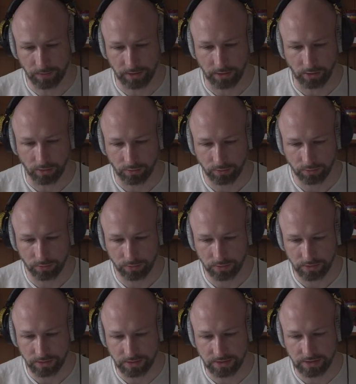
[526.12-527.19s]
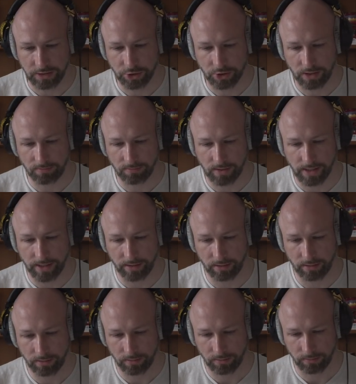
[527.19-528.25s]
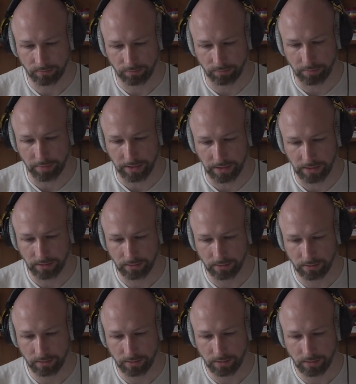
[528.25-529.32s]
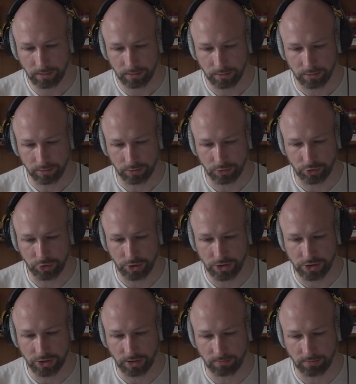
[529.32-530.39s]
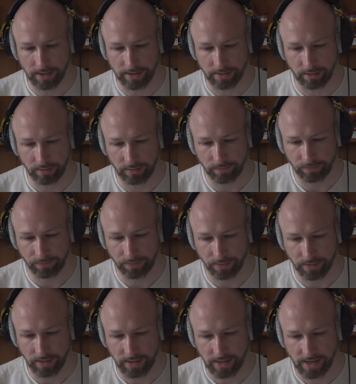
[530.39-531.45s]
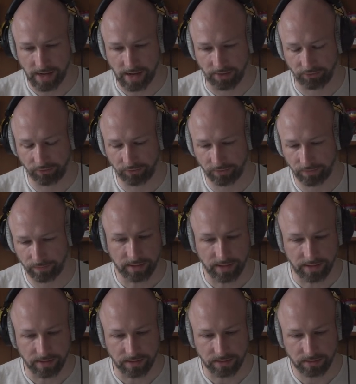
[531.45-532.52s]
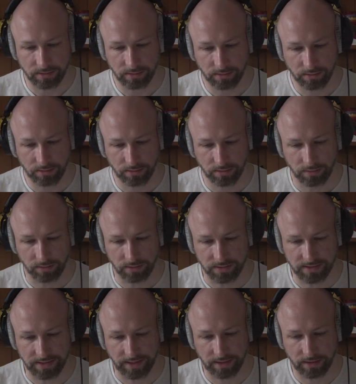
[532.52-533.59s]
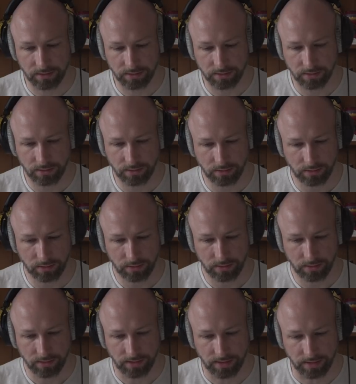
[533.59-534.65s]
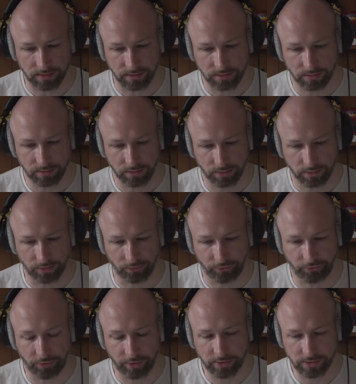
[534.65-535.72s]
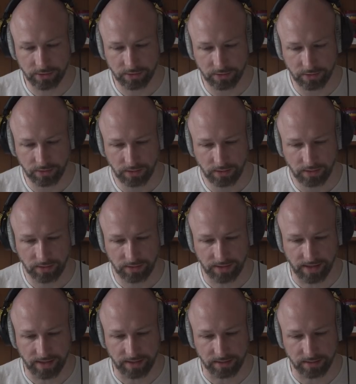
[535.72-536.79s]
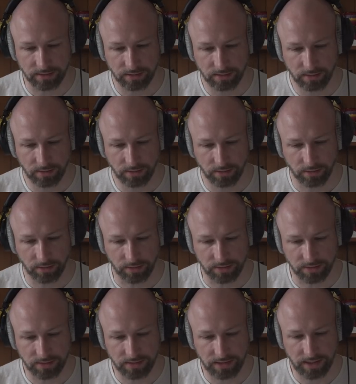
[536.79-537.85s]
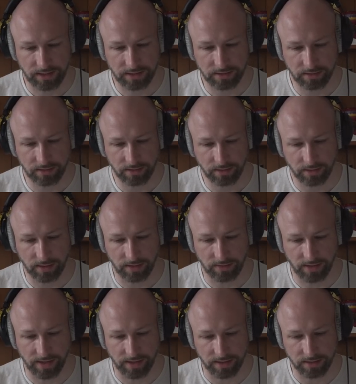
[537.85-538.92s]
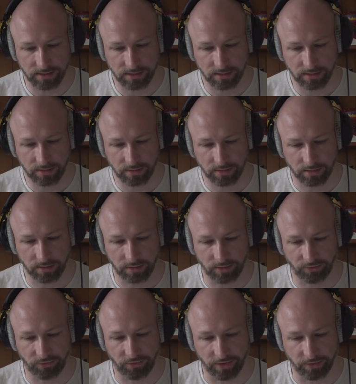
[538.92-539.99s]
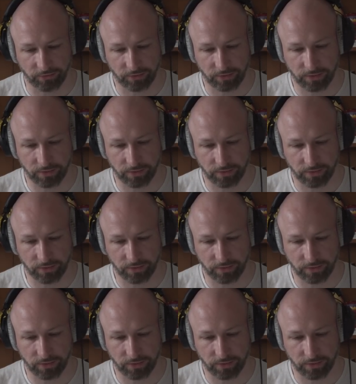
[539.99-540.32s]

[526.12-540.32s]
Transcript: we go C sharp minor, B, G sharp minor, F. That is the second, that is the first, that is the sixth, and that is the fifth.